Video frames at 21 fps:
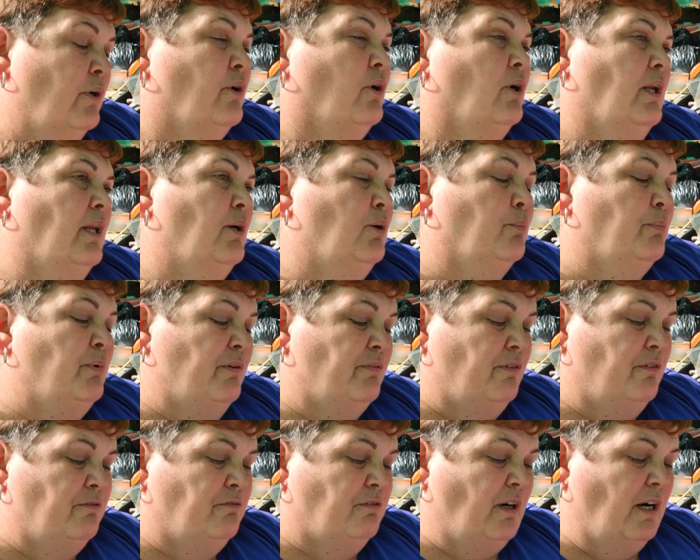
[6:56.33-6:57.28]
got a little bit of
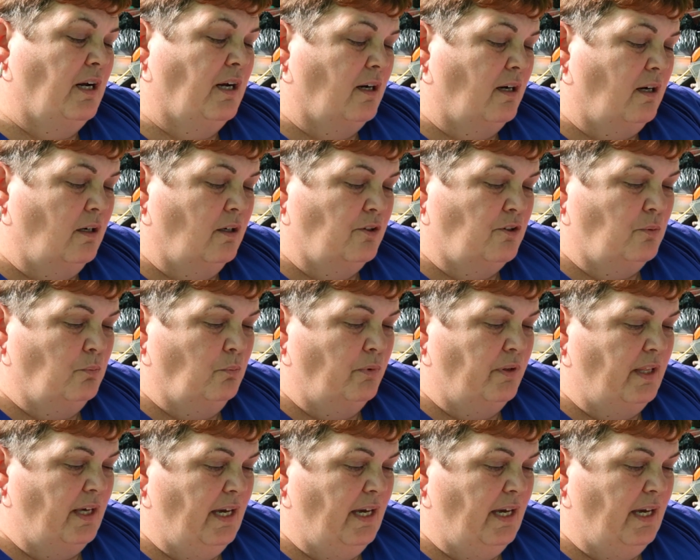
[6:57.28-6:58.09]
a front garden with a